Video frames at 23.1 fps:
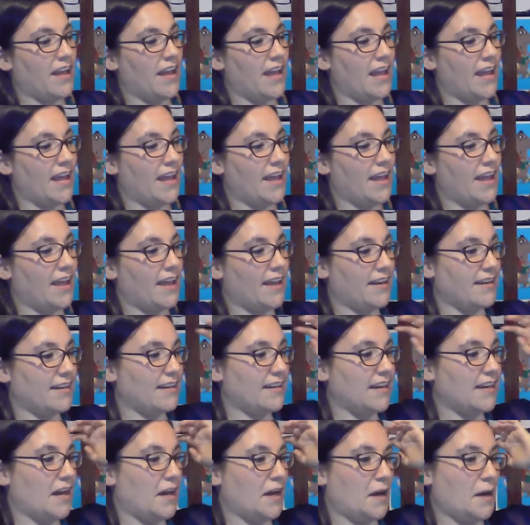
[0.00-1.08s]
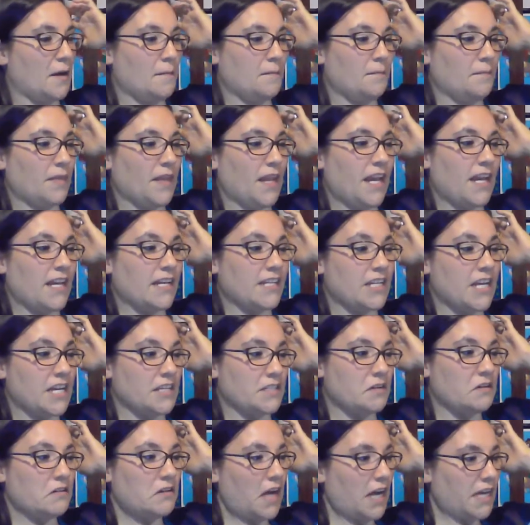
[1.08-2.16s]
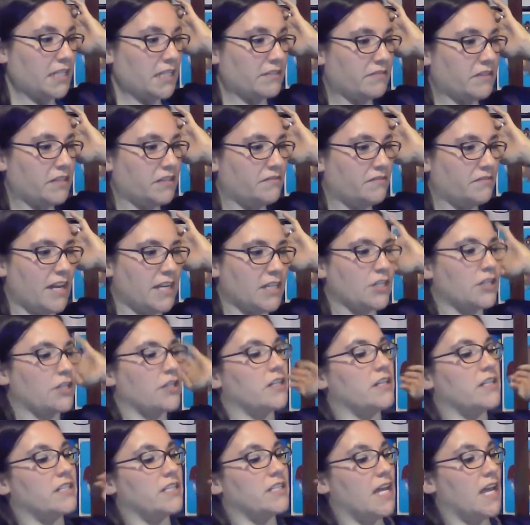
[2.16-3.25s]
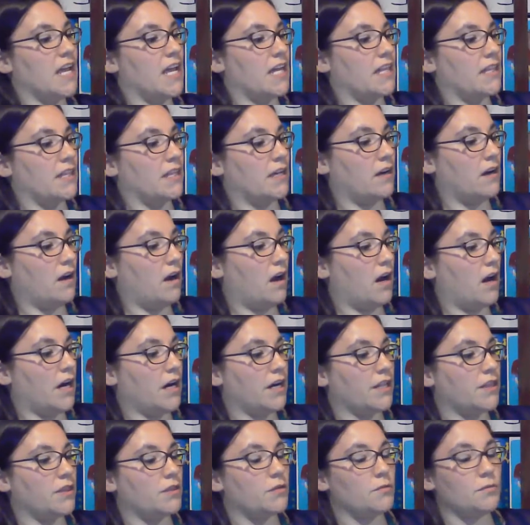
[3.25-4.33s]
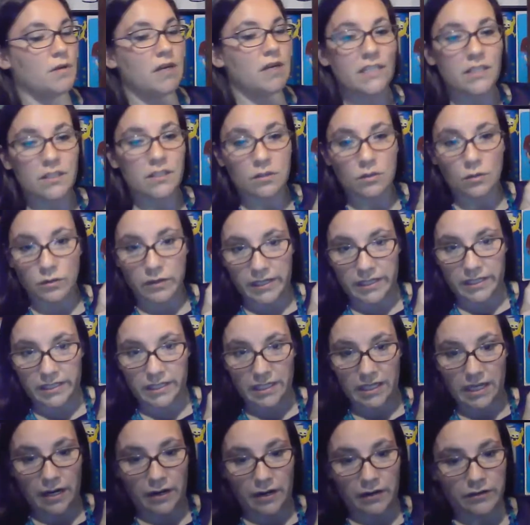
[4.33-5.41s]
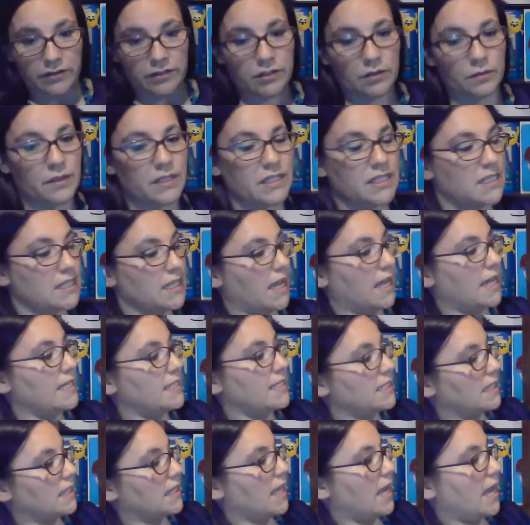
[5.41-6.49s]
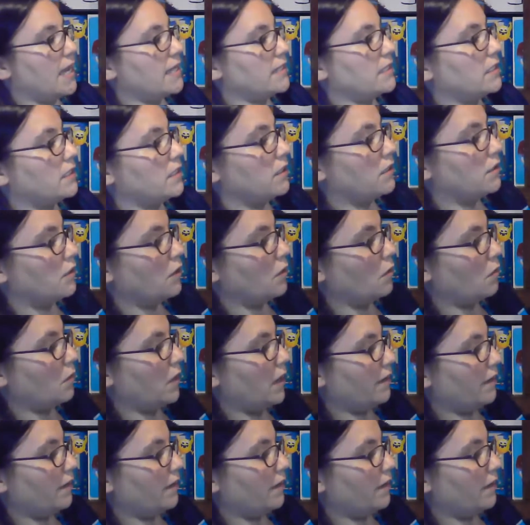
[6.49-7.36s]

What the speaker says: And she has all kinds of adventures. There are 3 stories in here. So it's nice that you don't